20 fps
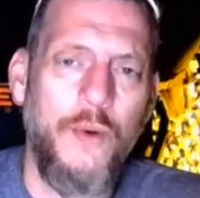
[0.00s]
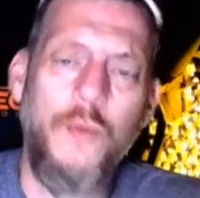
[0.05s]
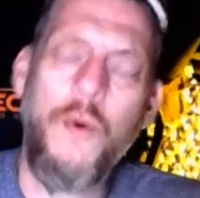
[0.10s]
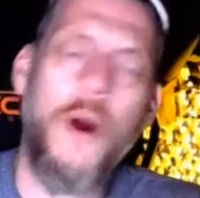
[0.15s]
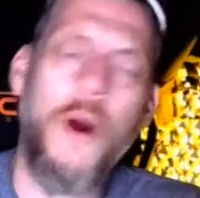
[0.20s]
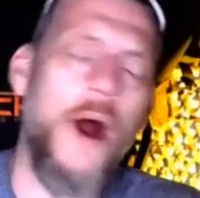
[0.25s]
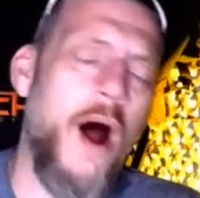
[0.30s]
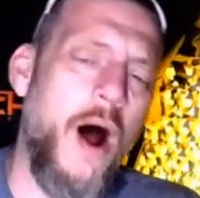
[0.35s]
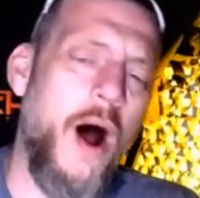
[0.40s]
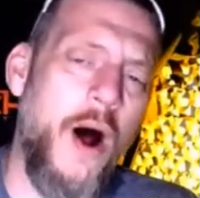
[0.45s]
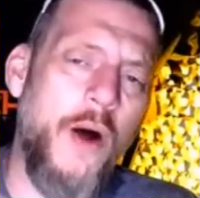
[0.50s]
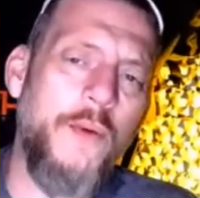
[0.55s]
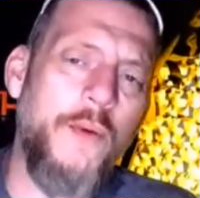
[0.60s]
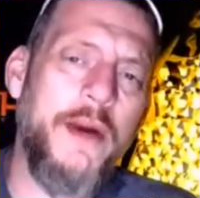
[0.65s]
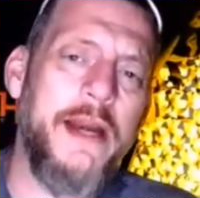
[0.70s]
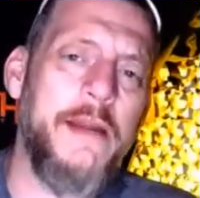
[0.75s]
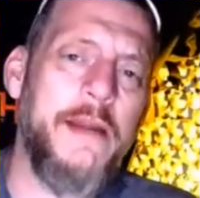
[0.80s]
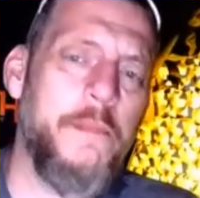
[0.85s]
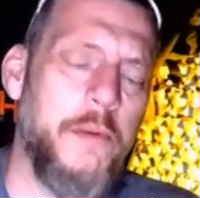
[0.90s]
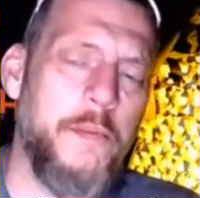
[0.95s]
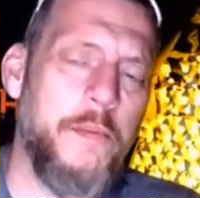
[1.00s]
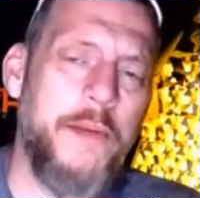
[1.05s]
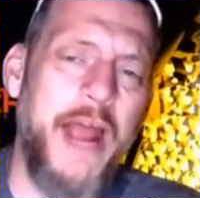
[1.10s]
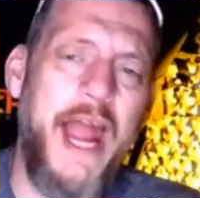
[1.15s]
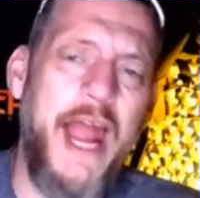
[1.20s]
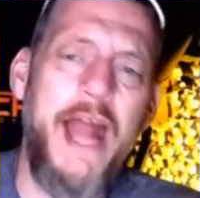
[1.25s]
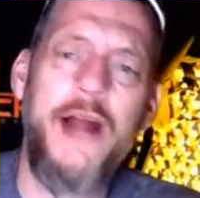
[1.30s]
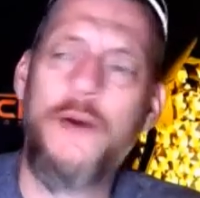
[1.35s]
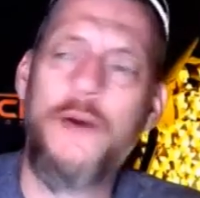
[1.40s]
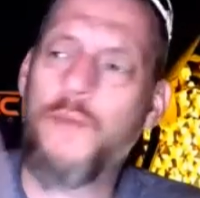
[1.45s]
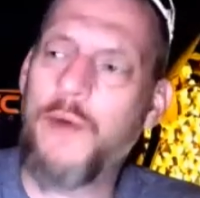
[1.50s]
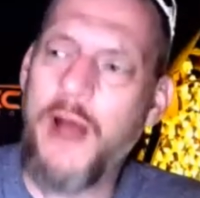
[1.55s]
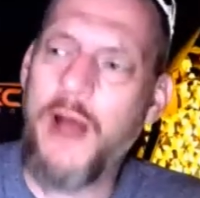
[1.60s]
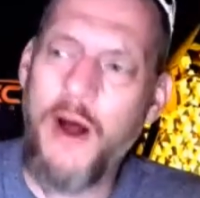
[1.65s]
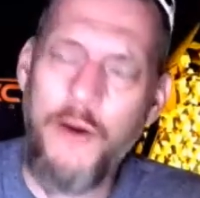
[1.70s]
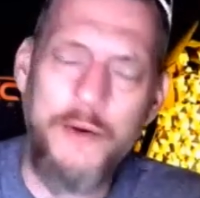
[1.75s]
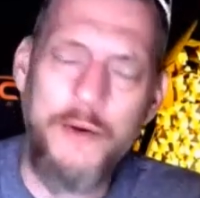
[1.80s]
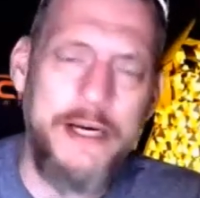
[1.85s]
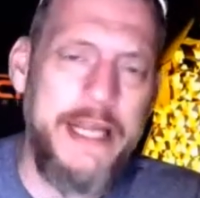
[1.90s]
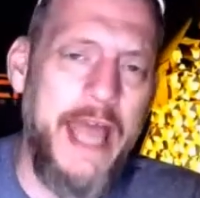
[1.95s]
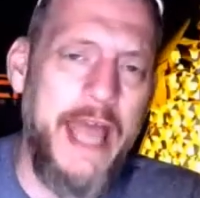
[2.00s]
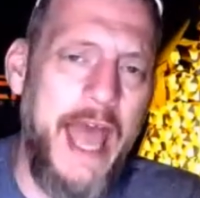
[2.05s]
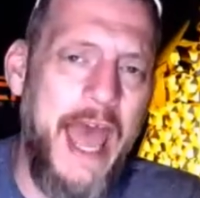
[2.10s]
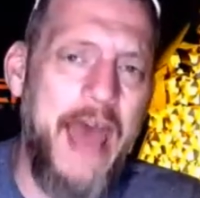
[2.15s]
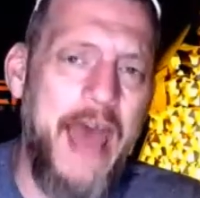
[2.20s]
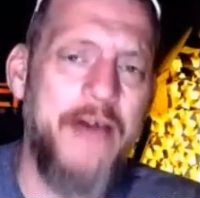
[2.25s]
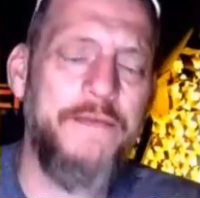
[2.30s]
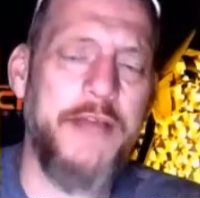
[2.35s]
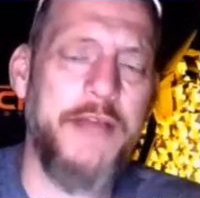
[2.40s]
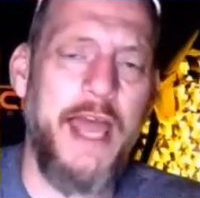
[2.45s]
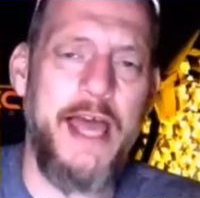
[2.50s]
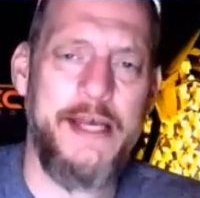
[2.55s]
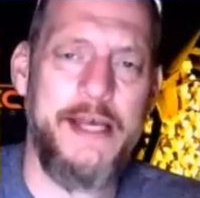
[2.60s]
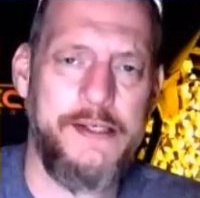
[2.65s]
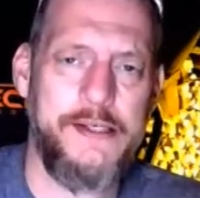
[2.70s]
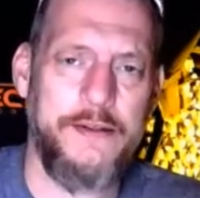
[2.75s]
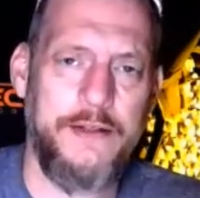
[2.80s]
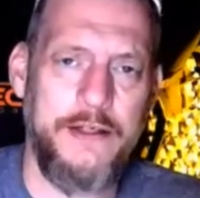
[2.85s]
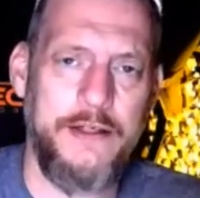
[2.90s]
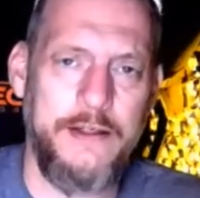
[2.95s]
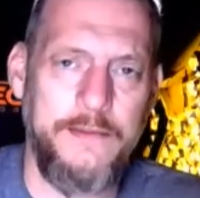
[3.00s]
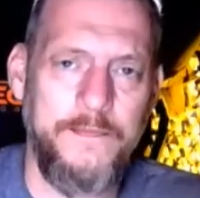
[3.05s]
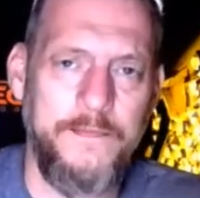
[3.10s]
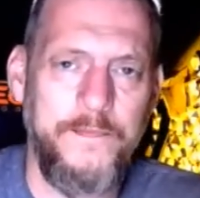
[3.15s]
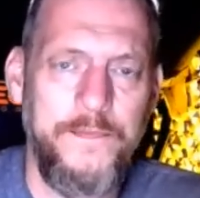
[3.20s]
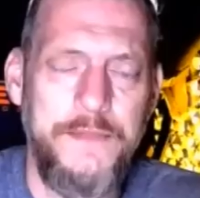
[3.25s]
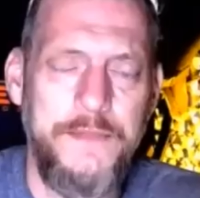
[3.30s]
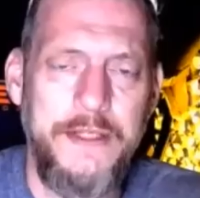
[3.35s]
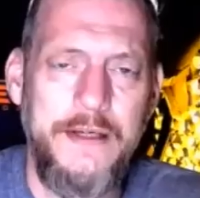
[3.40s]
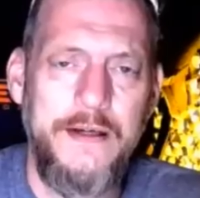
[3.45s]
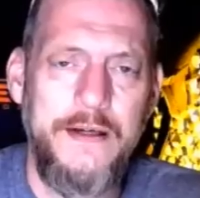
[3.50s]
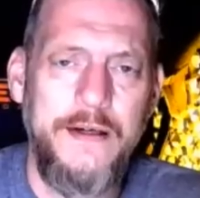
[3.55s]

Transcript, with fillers: We're already prepared. We already have gasoline.